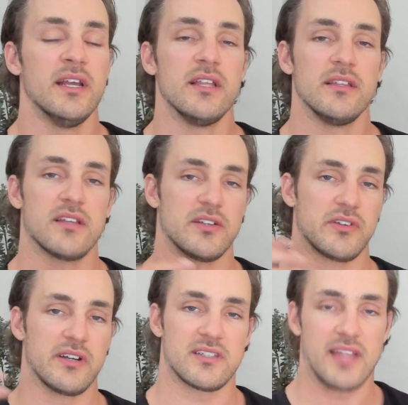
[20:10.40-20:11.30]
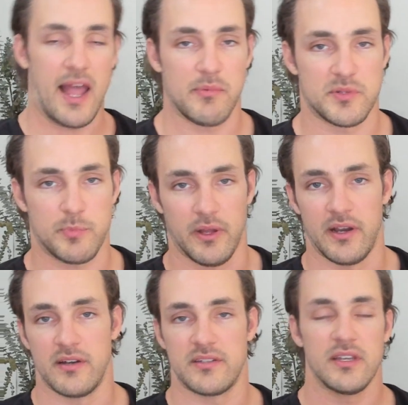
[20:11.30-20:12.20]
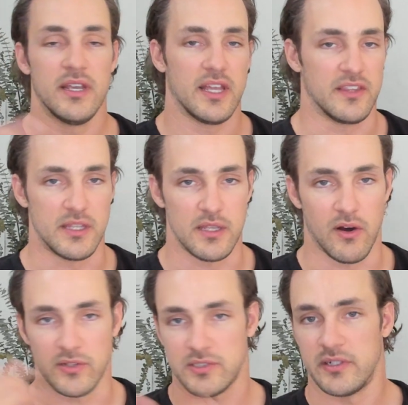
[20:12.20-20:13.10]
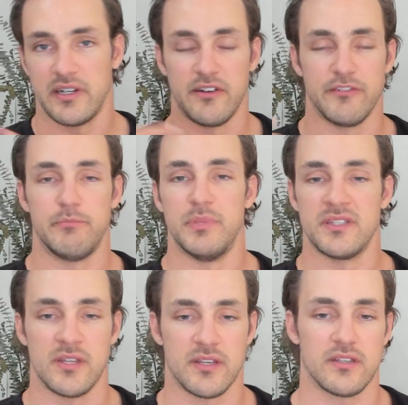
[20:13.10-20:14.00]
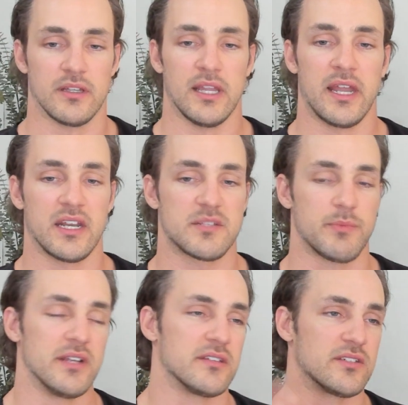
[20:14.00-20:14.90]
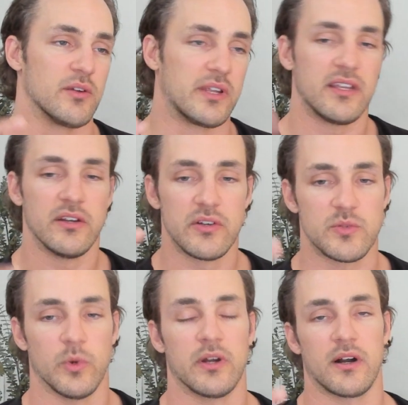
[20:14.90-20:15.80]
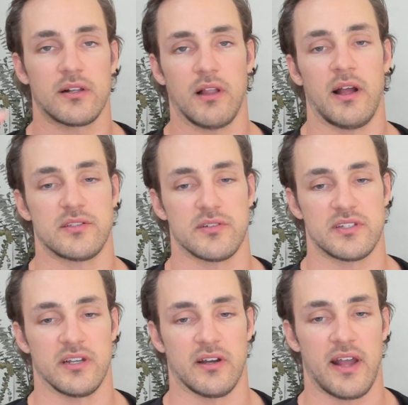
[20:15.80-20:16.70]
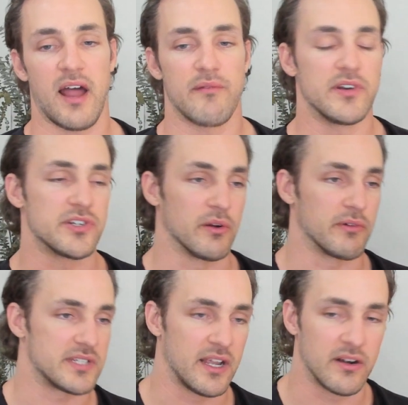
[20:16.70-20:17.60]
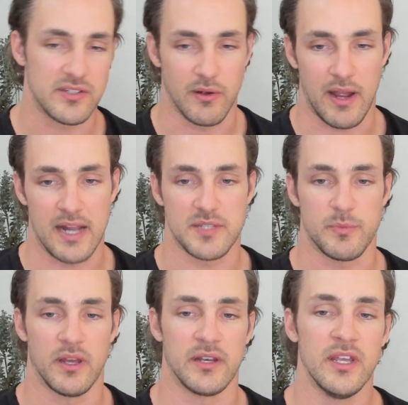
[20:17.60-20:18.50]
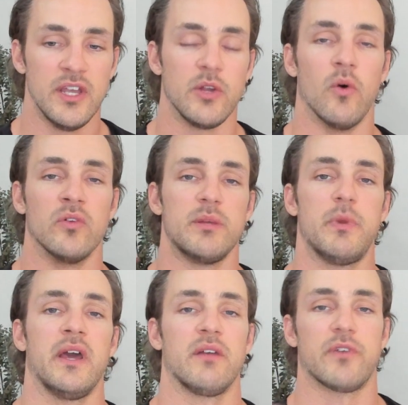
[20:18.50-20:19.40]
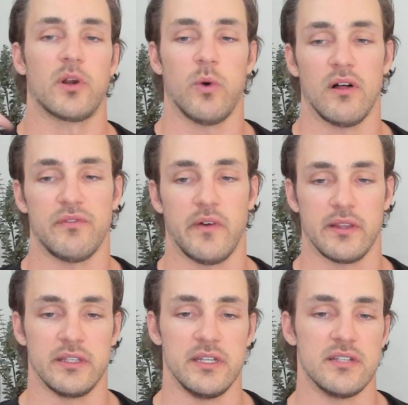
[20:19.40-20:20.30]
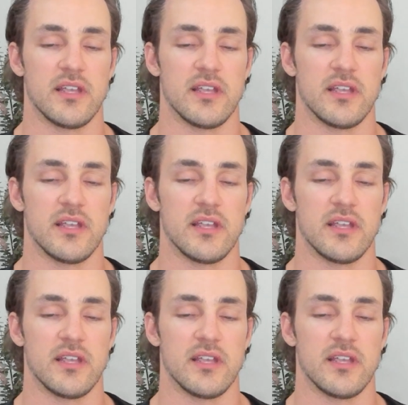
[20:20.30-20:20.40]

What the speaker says: These guys are established players in the alternative business lending space. And so here's what our clients are seeing on average: no retainers, no ad spend, only paying for qualified leads.